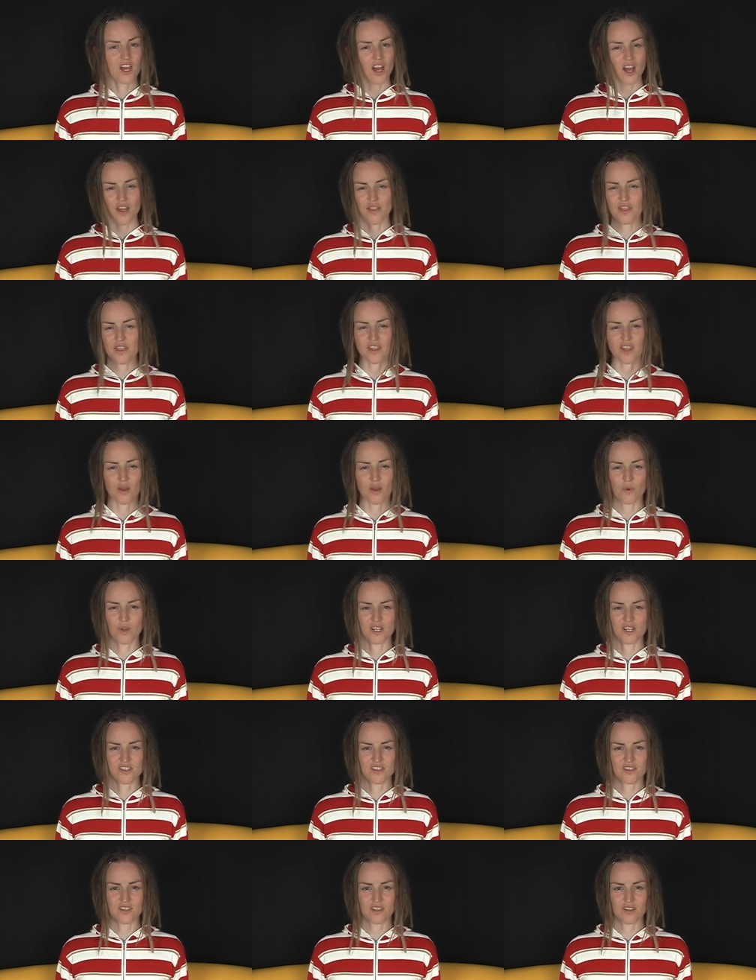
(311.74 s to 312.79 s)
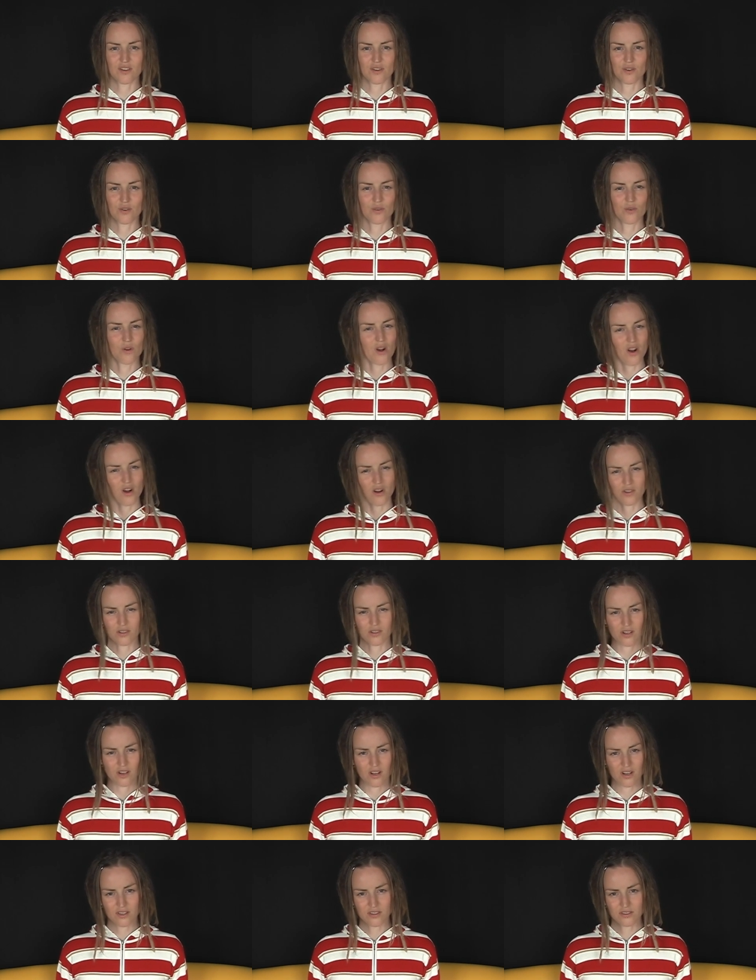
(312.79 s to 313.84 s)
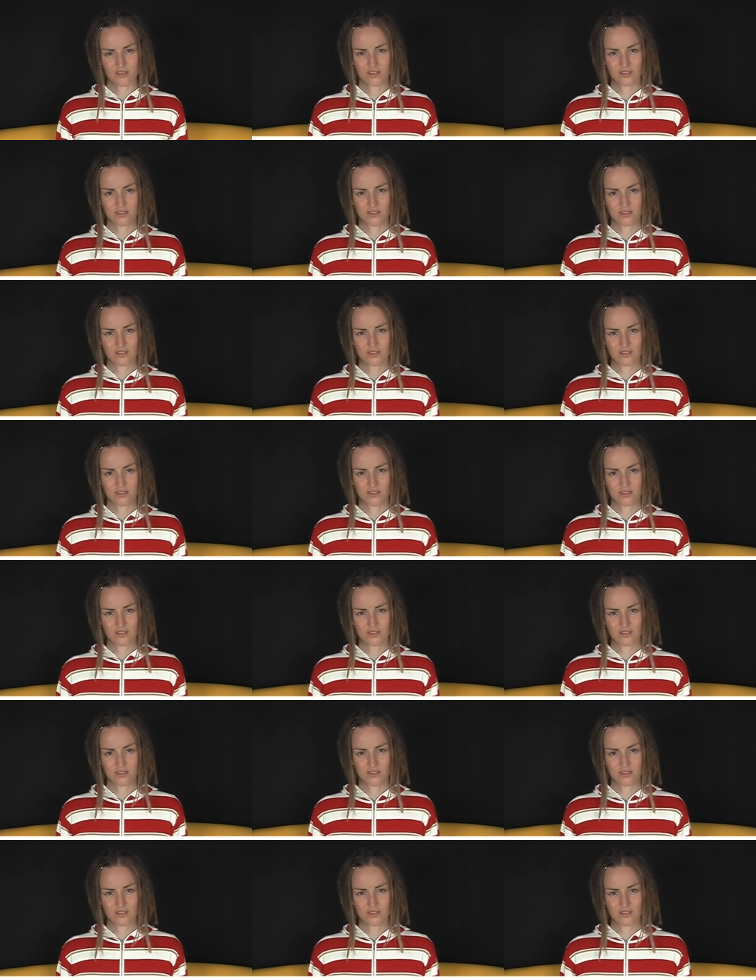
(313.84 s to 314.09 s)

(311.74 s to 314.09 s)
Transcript: I think they went to Hong Kong.